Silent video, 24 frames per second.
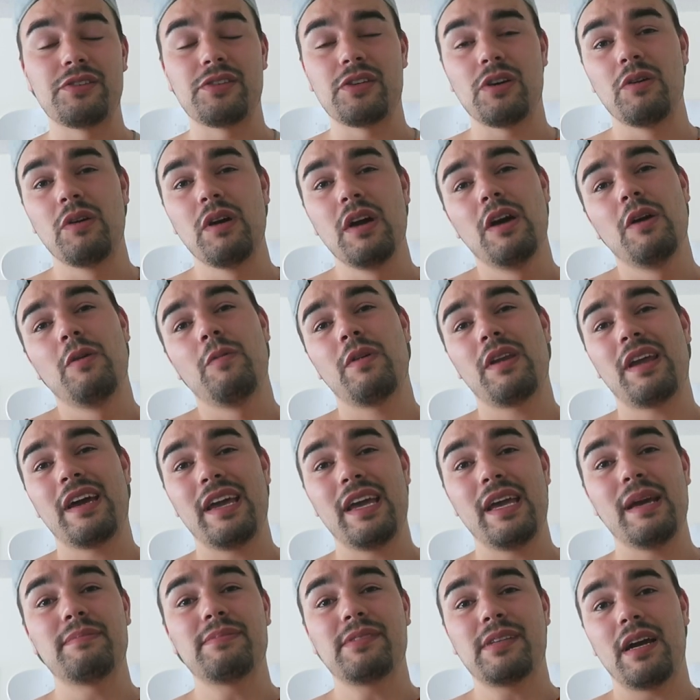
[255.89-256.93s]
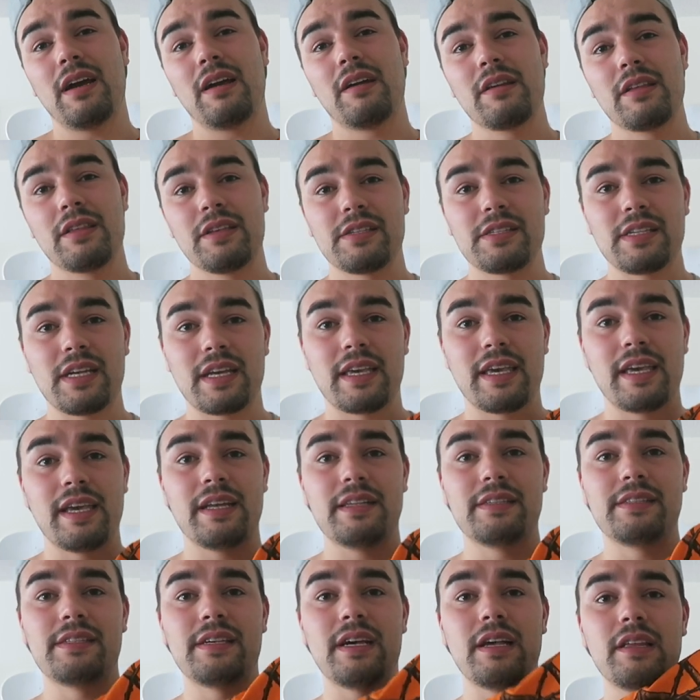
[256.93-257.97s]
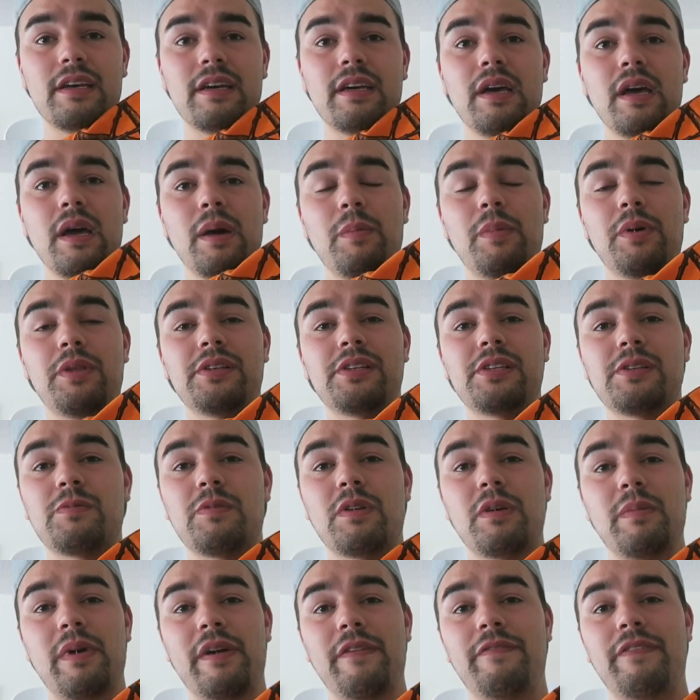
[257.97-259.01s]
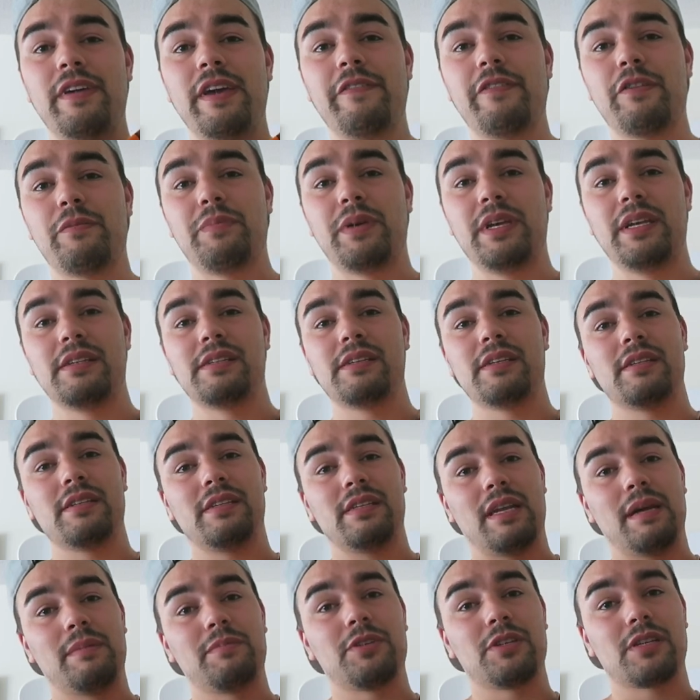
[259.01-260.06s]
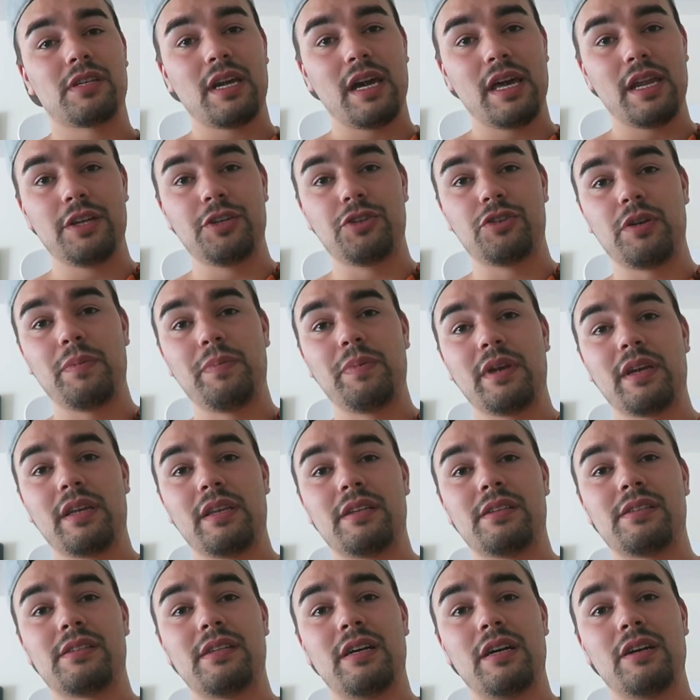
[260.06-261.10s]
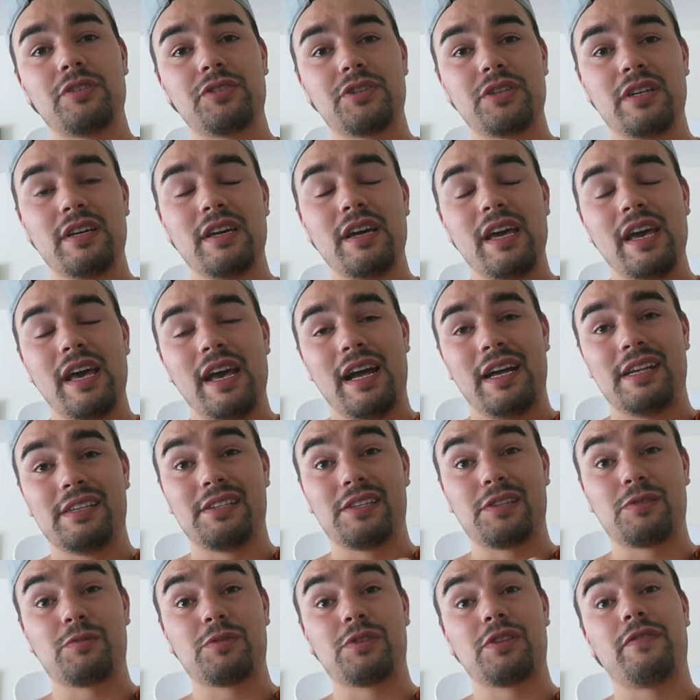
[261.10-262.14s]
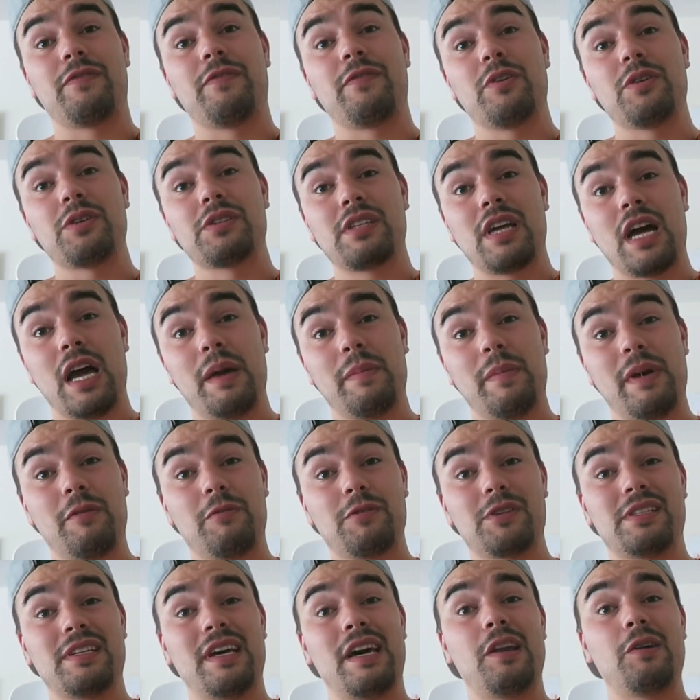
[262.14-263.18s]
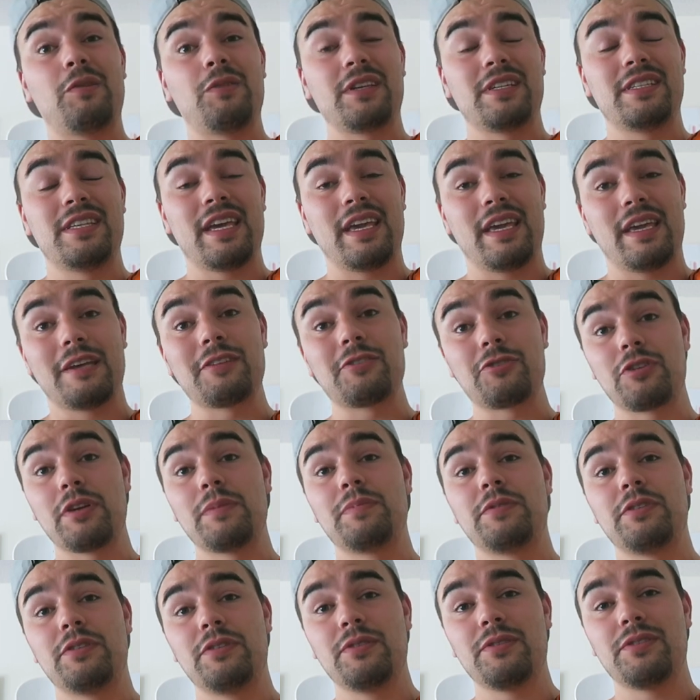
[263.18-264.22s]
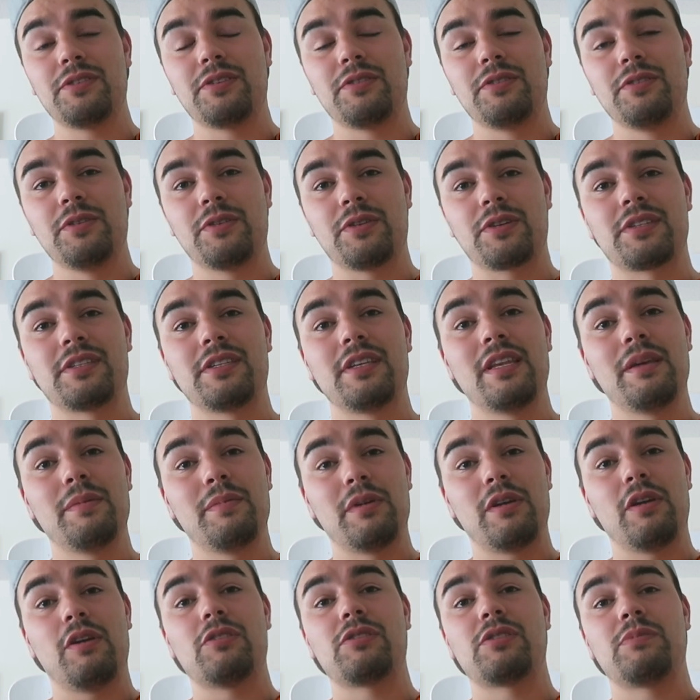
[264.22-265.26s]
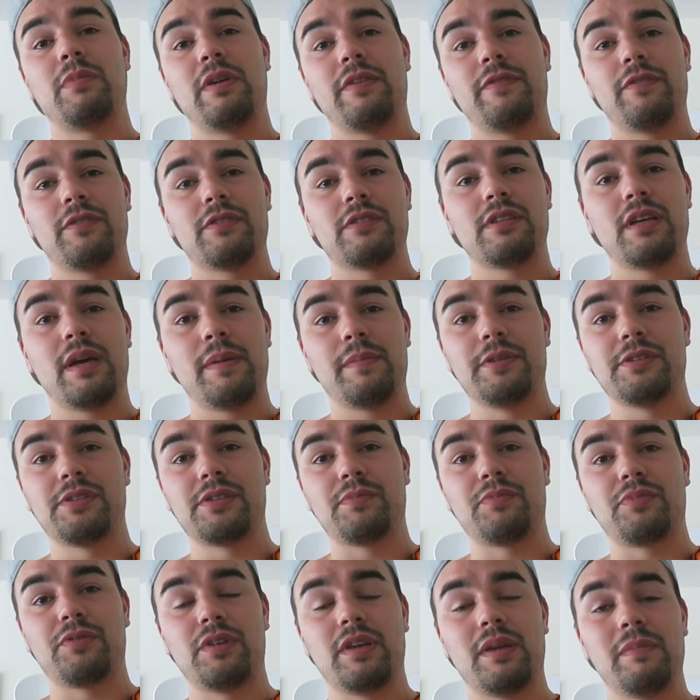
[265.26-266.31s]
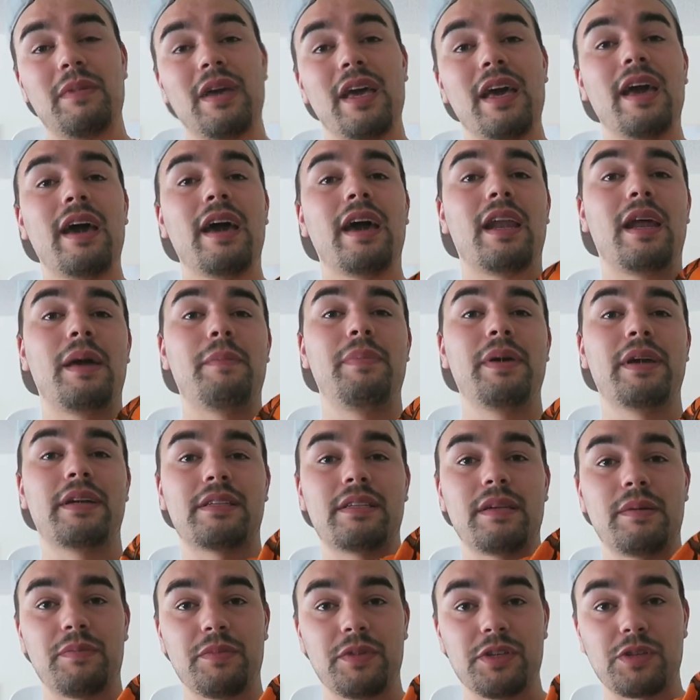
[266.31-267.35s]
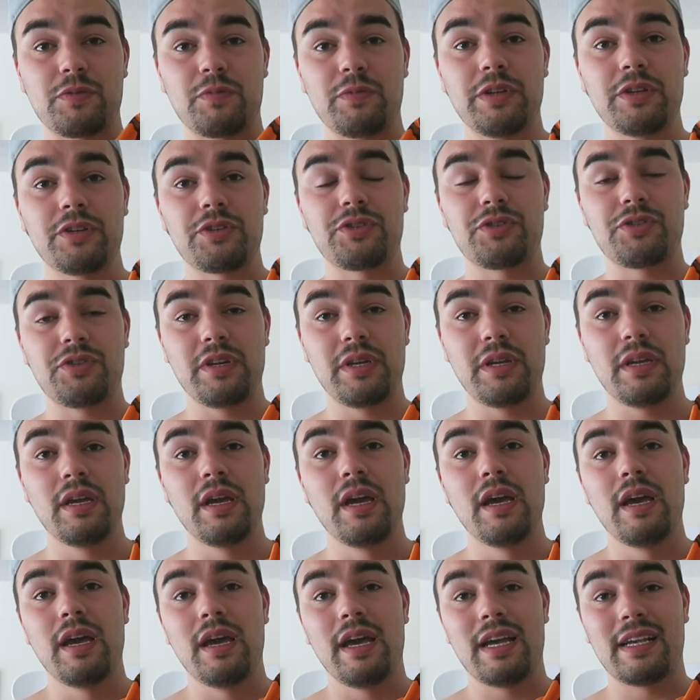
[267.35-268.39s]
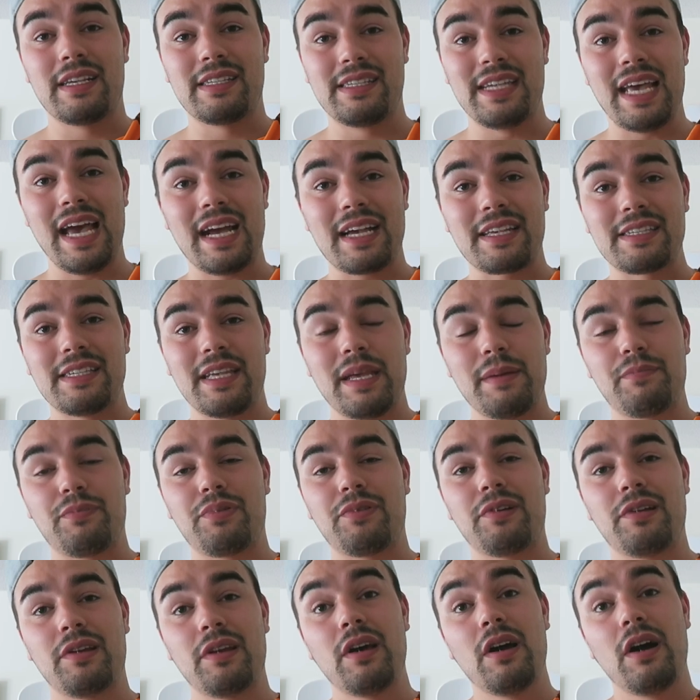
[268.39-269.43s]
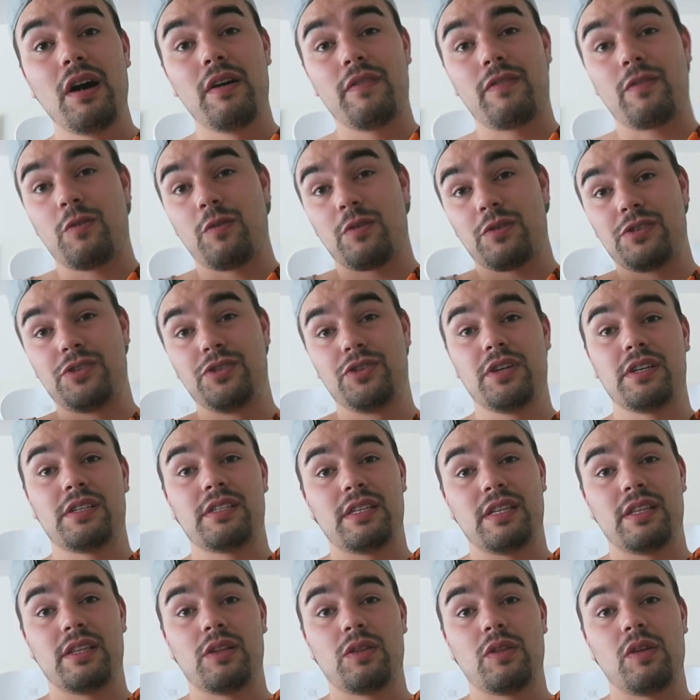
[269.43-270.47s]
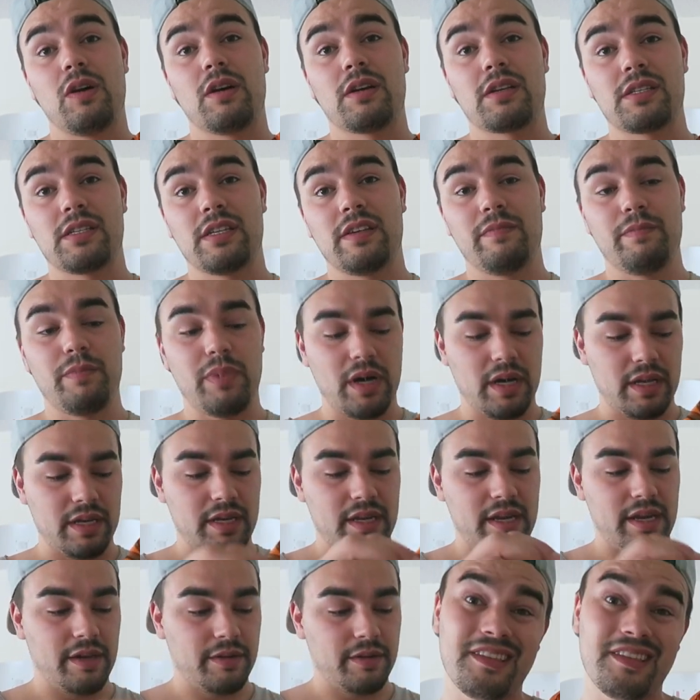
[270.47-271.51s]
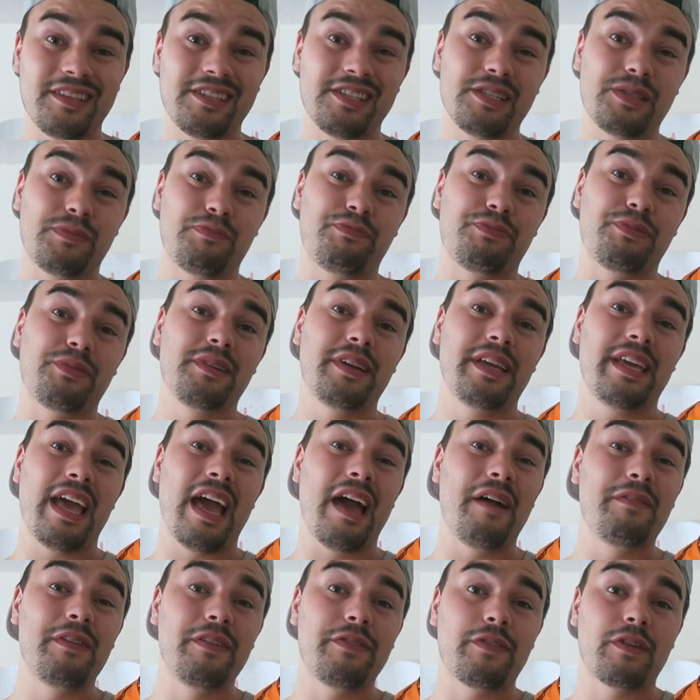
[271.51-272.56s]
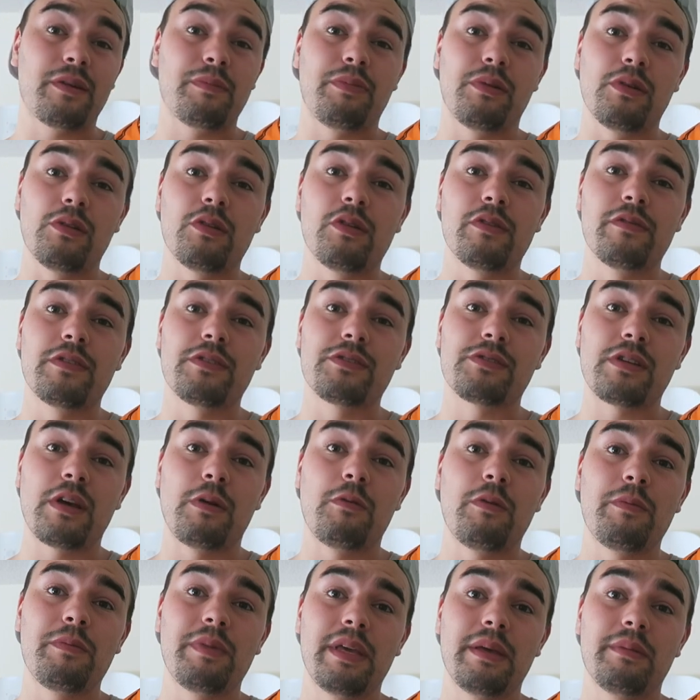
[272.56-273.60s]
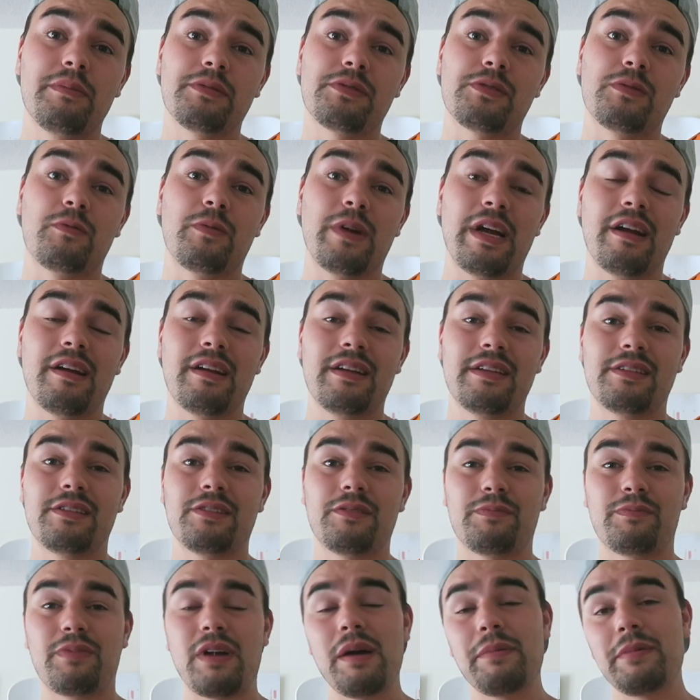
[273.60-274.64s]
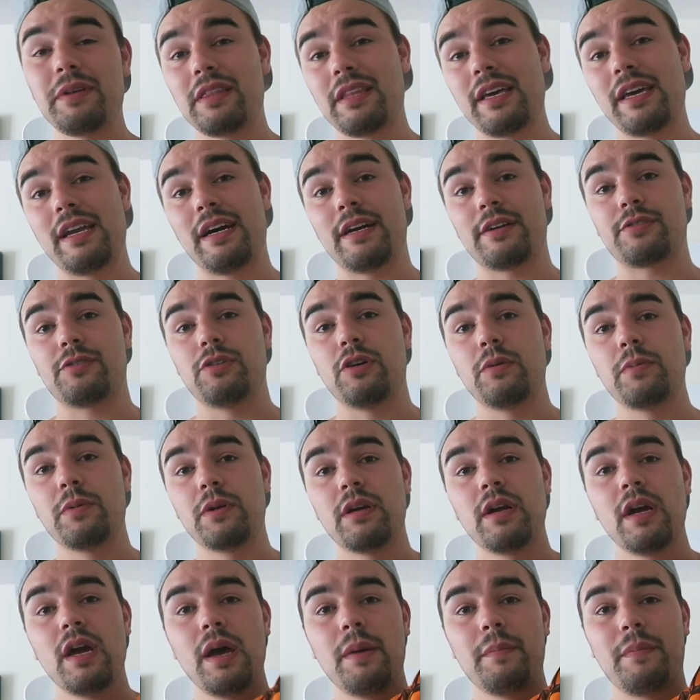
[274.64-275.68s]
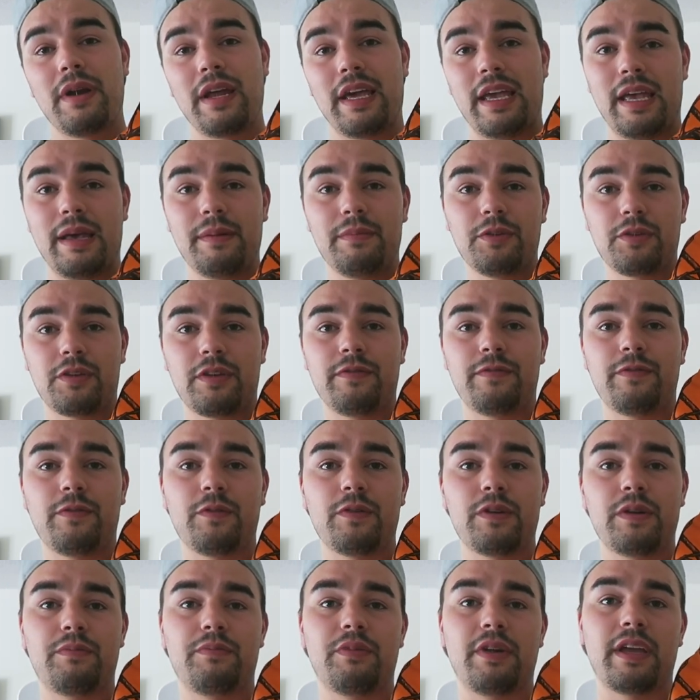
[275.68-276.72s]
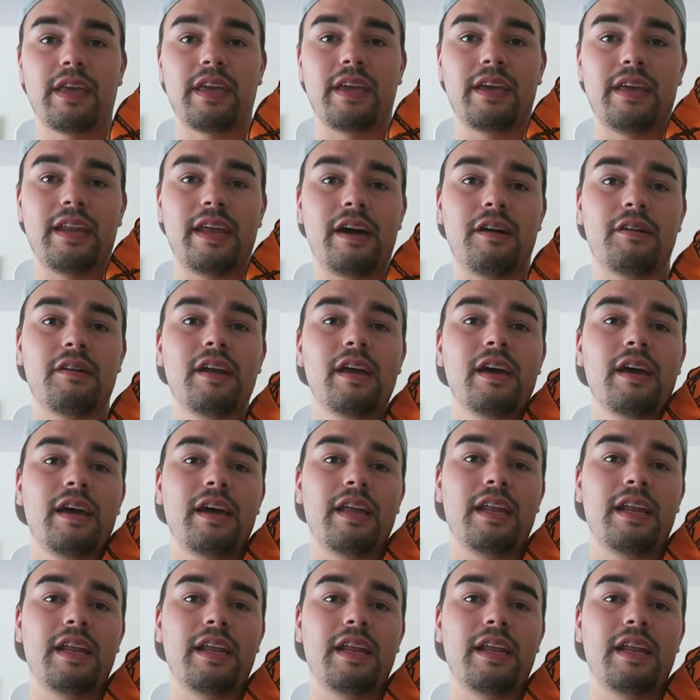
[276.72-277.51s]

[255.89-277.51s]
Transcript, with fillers: So when I am tired of this, I can sell it, but this is one of my favorite pieces, and I'm just kind of dripping in nostalgia, as this was the first time I was not only taking a trip to New York City, but also my first time in Supreme, and I picked up this Realtree exact same print, of course, just in the long sleeve button Now this is pretty heavy for a pullover, so I won't be able to wear it until probably late October, but I am looking forward to breaking it out.